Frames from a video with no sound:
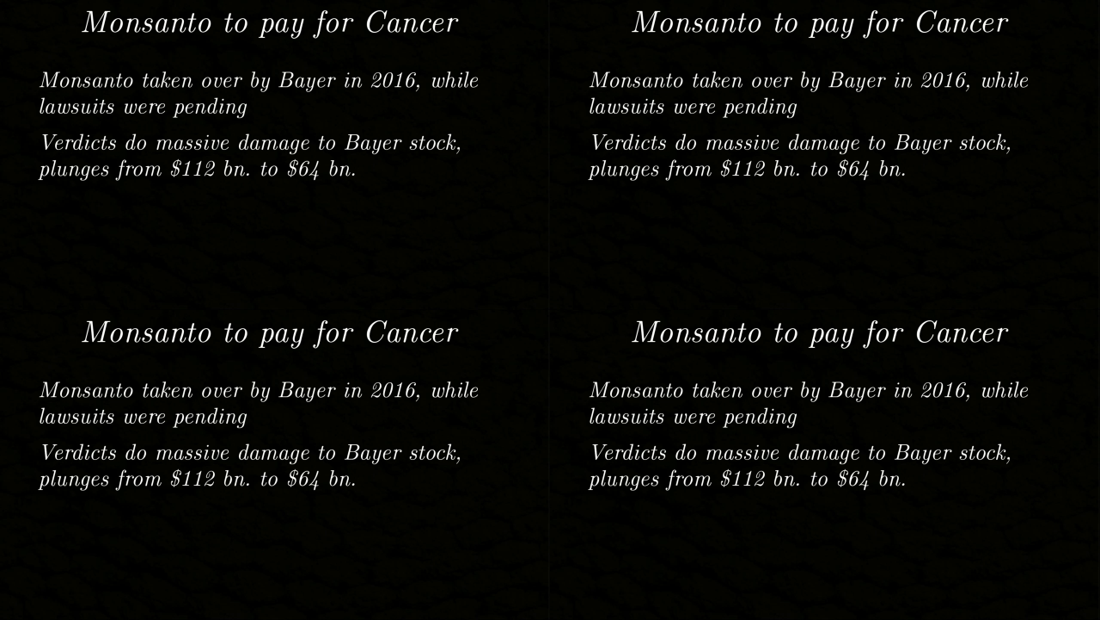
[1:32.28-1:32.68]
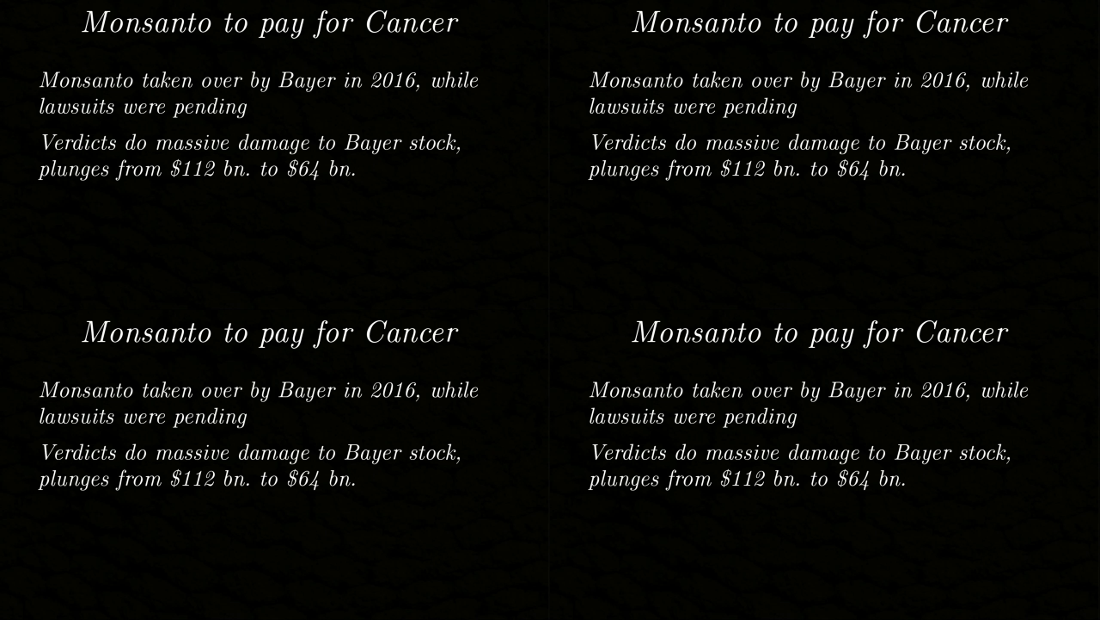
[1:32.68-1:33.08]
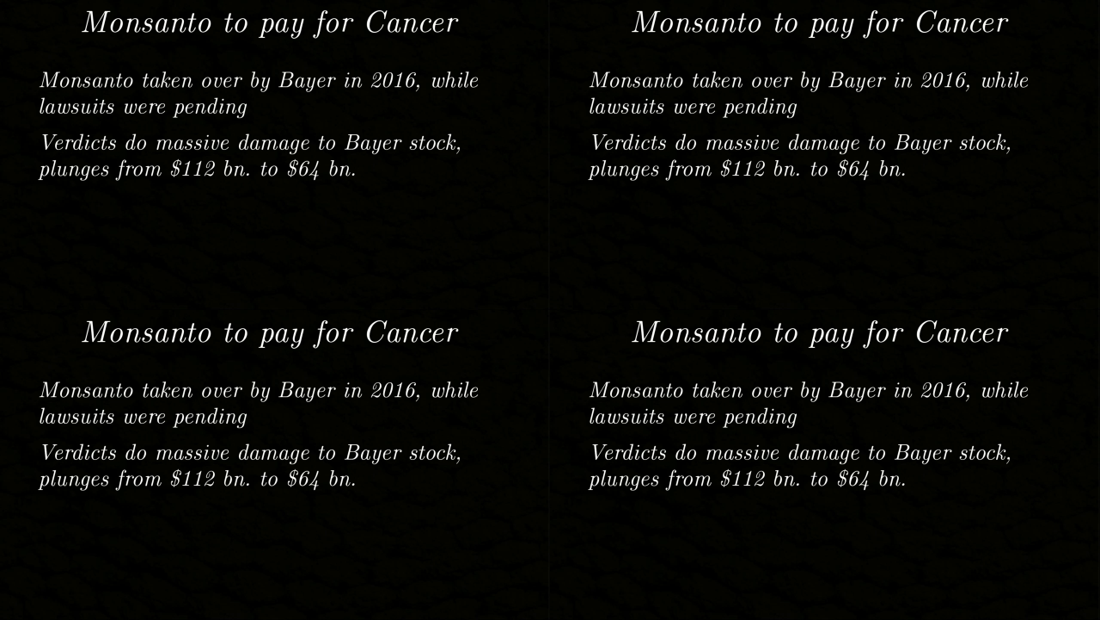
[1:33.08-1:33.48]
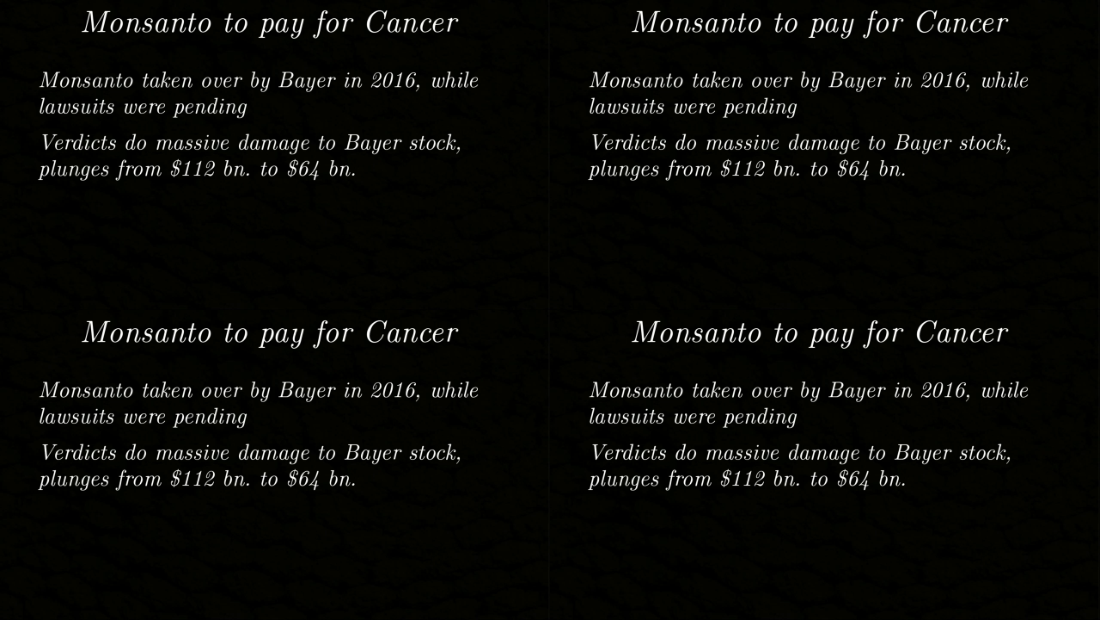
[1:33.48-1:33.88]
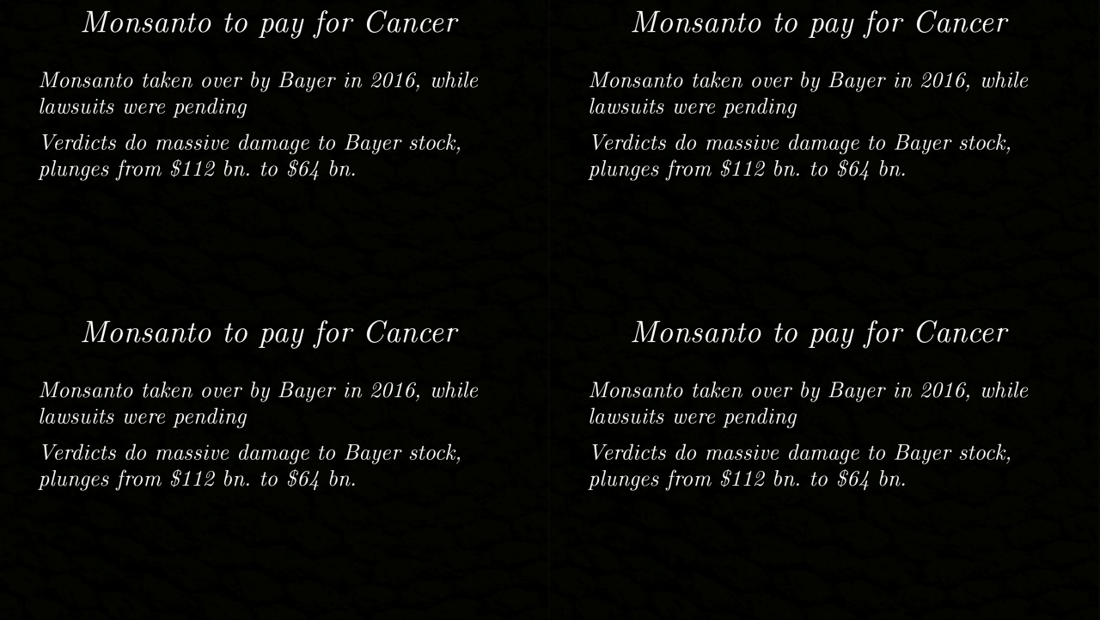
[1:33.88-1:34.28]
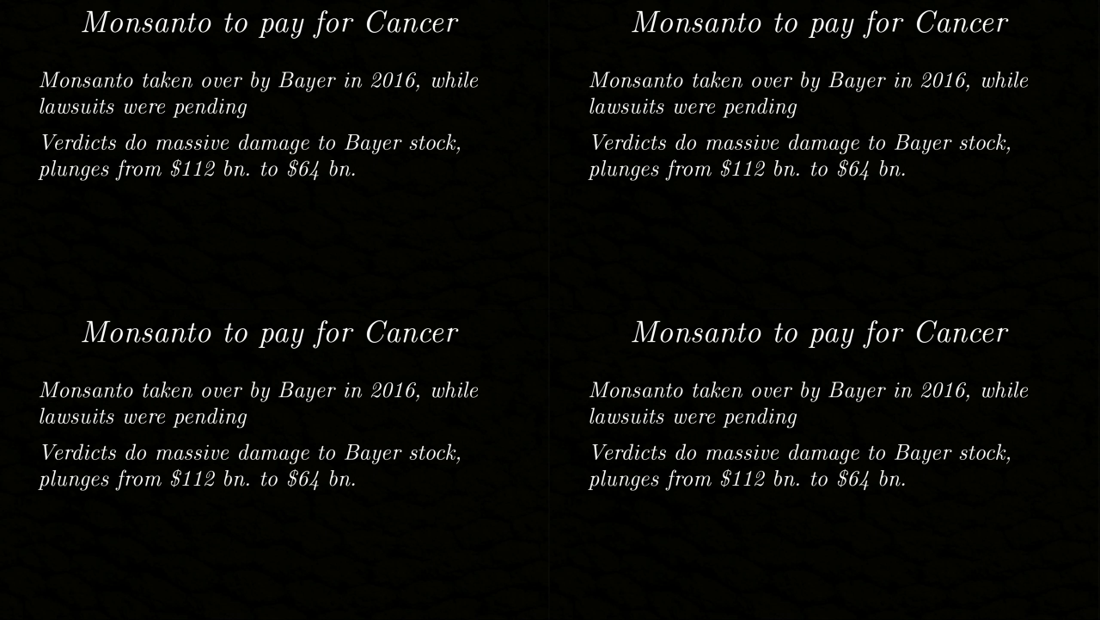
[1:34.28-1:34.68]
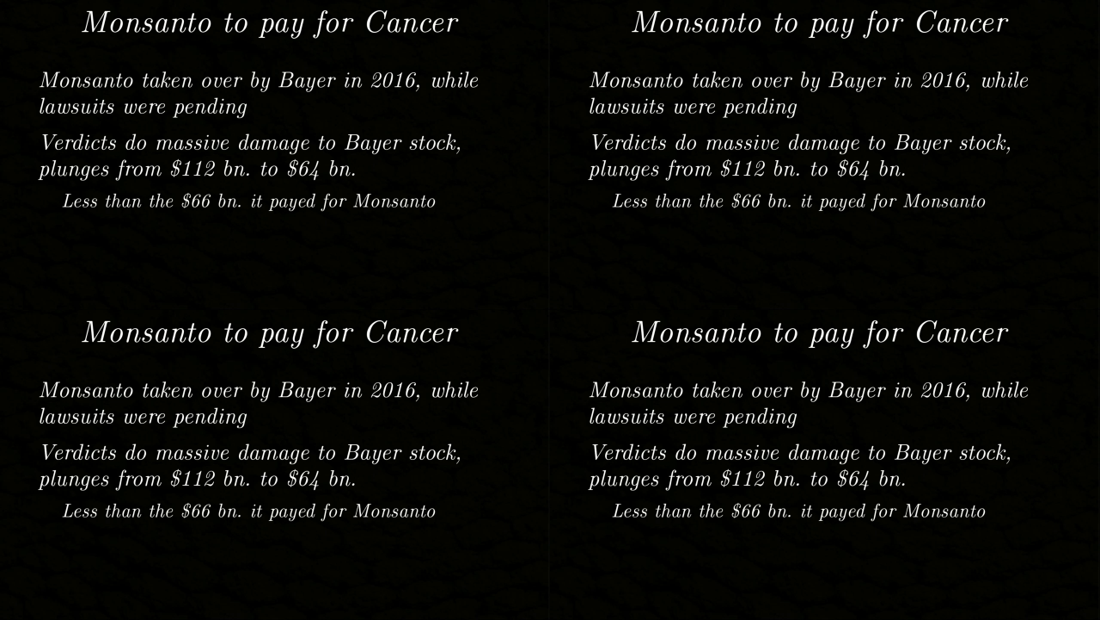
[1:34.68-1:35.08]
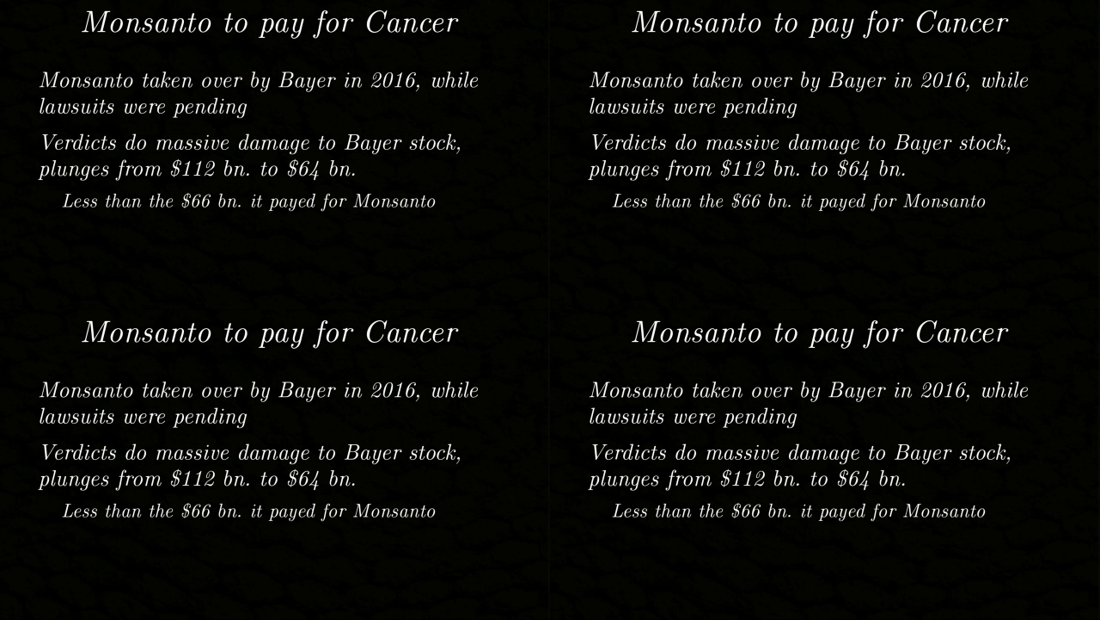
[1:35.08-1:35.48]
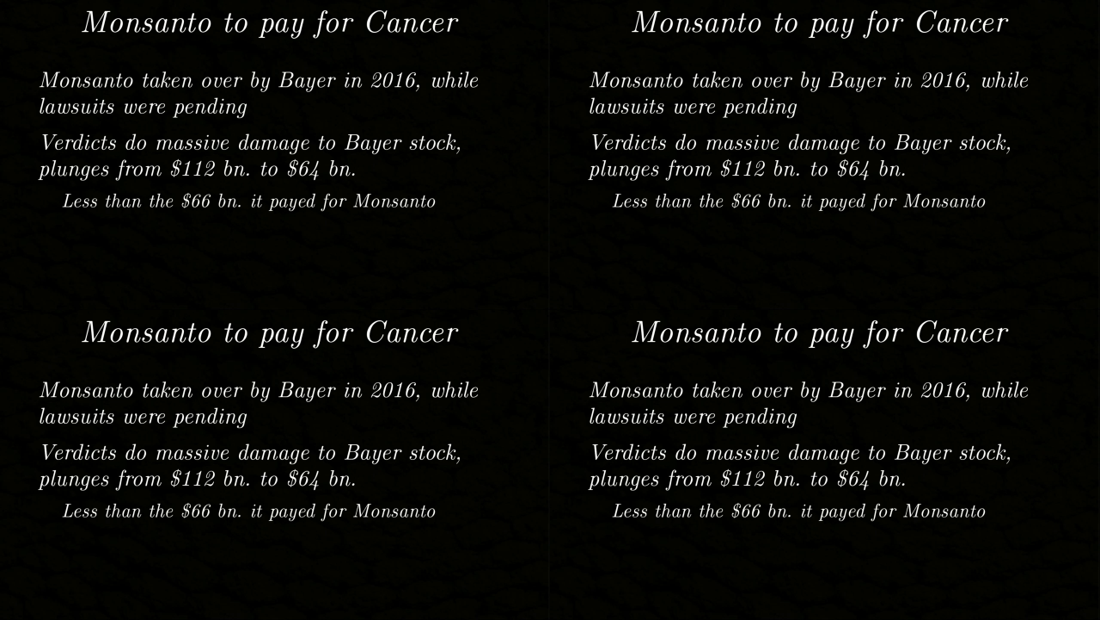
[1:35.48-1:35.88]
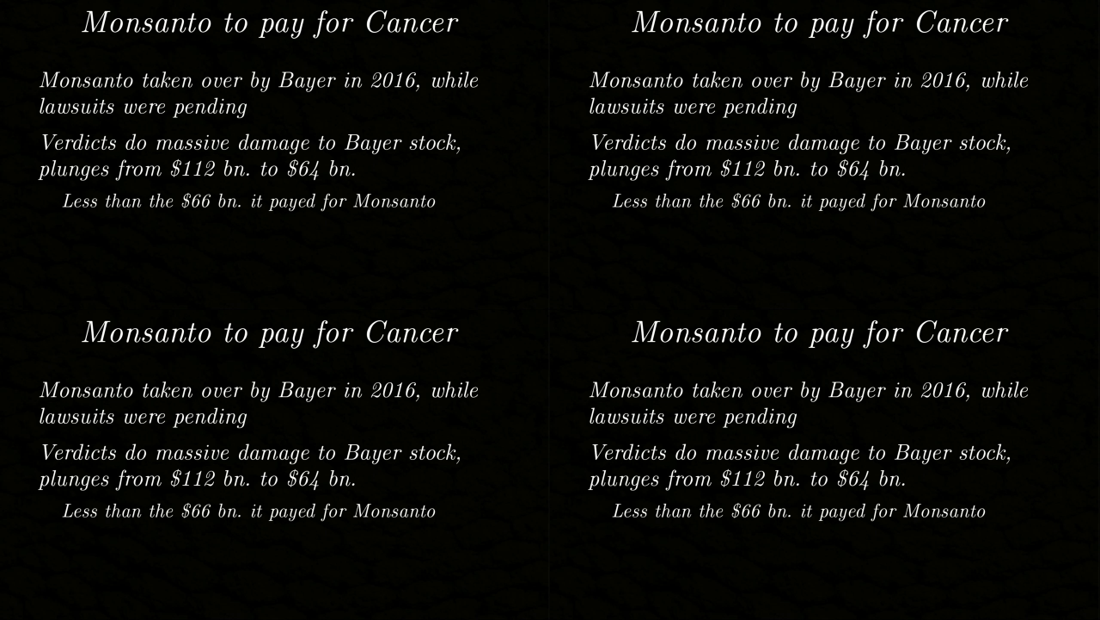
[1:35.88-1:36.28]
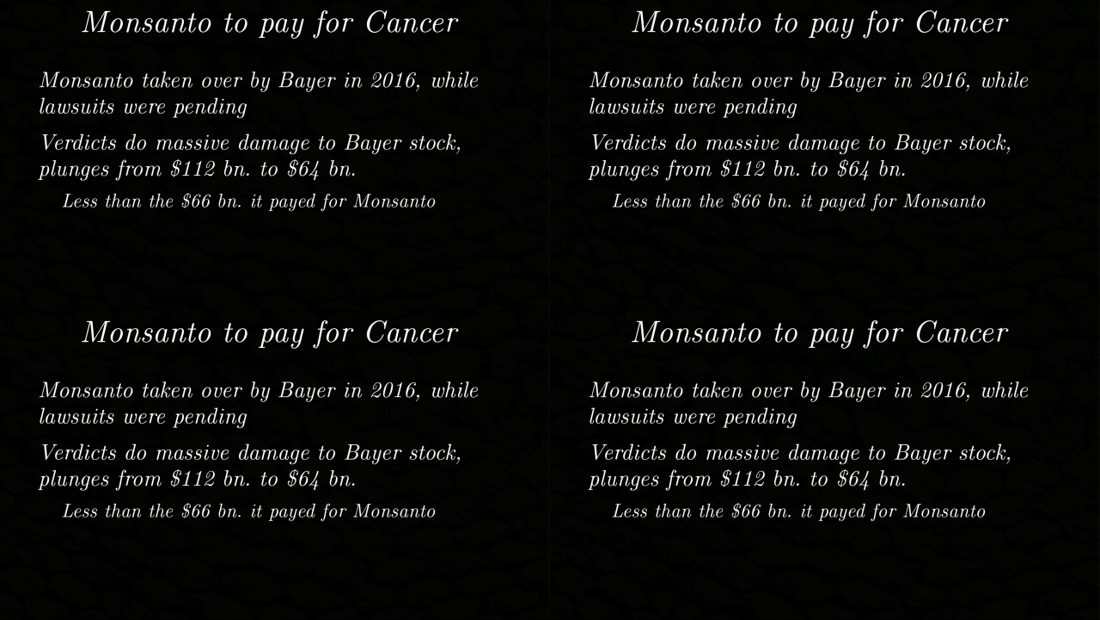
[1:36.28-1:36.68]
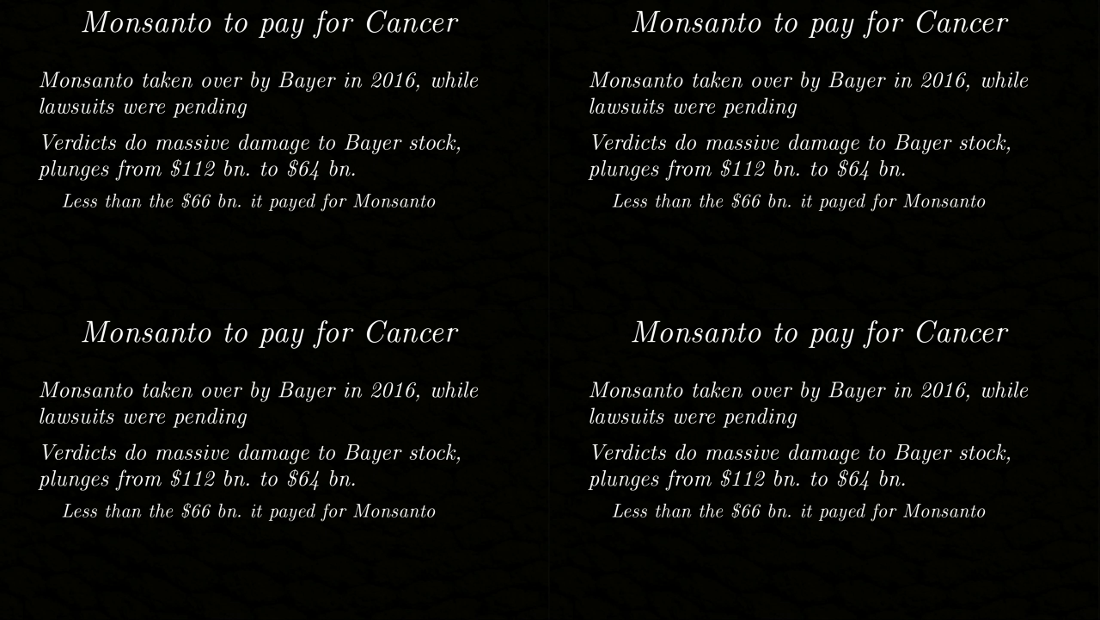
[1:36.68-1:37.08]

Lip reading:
No face is visible, so there are no lips to read.